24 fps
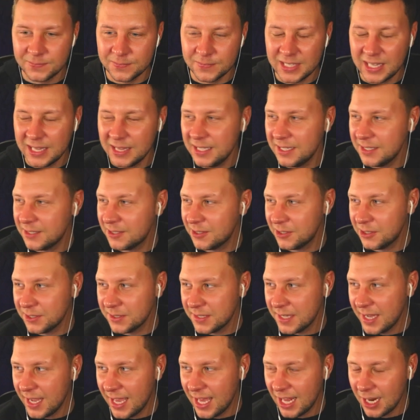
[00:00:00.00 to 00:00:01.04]
These are just
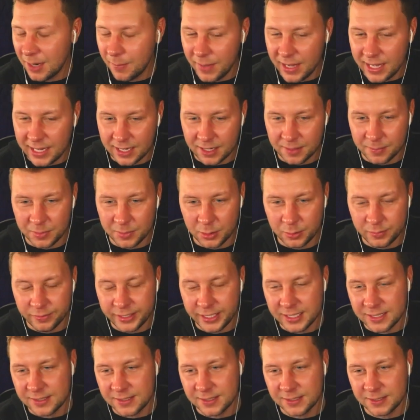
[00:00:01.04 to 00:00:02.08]
animated
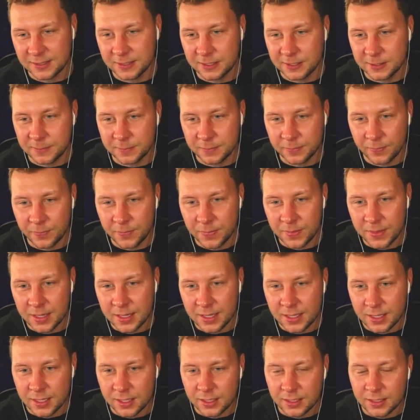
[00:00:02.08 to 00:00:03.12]
movies.
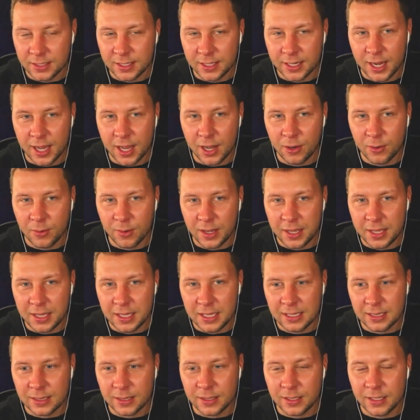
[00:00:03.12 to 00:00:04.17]
You know, it,
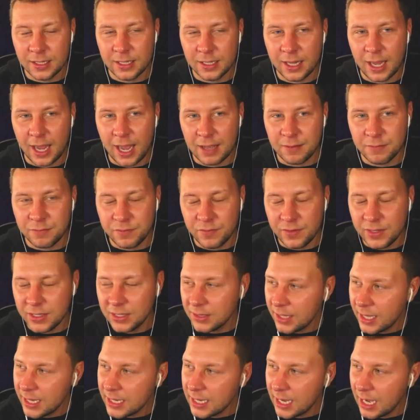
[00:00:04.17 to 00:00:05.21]
it I feel
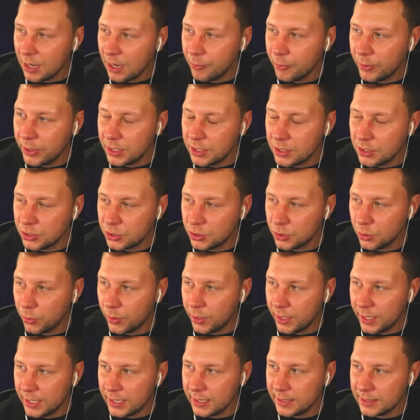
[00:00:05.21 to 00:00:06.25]
like I would
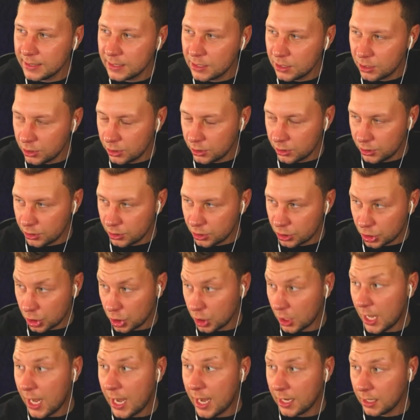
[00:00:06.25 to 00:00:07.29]
enjoy
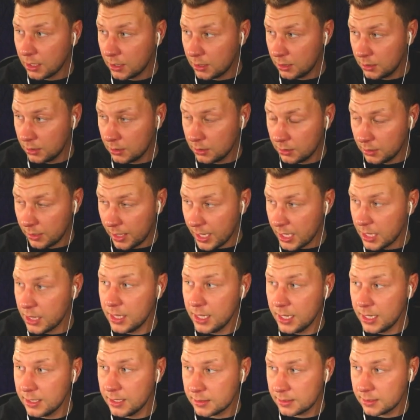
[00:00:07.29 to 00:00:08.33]
schlock like
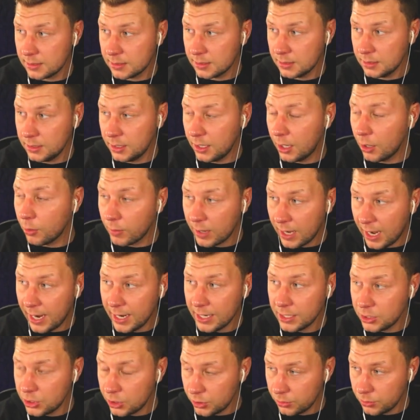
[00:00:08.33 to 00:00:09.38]
this, you know,
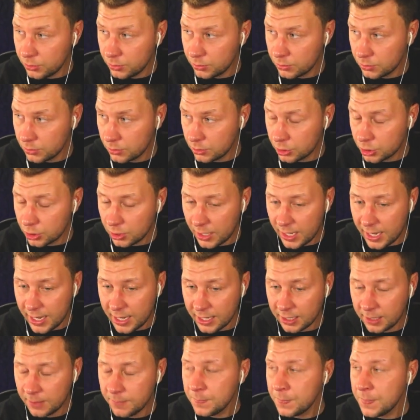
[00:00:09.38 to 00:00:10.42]
kaiju schlock
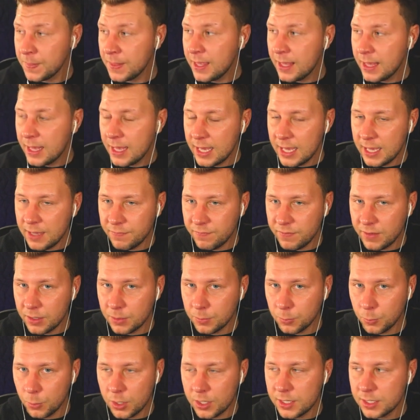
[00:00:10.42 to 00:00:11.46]
if it
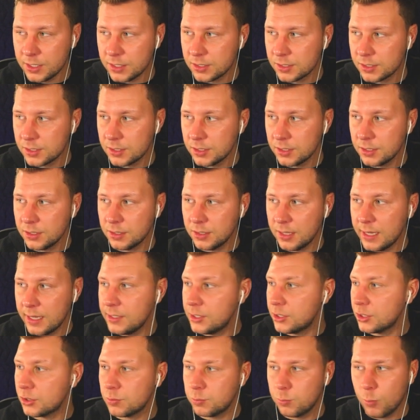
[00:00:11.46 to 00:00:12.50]
was they
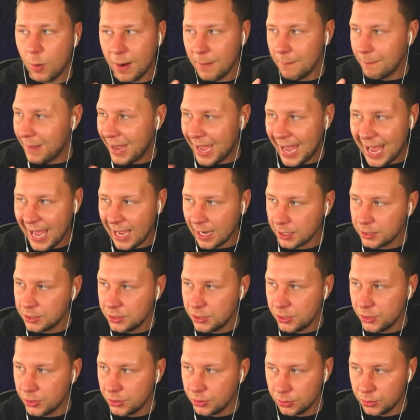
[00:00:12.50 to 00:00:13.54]
just went back
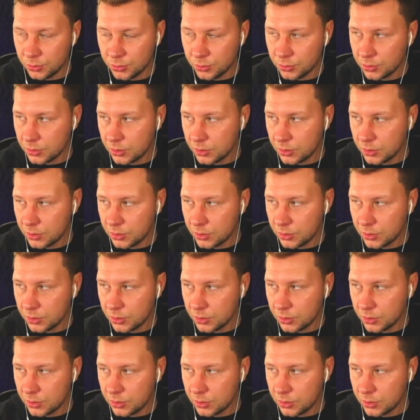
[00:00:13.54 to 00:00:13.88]
to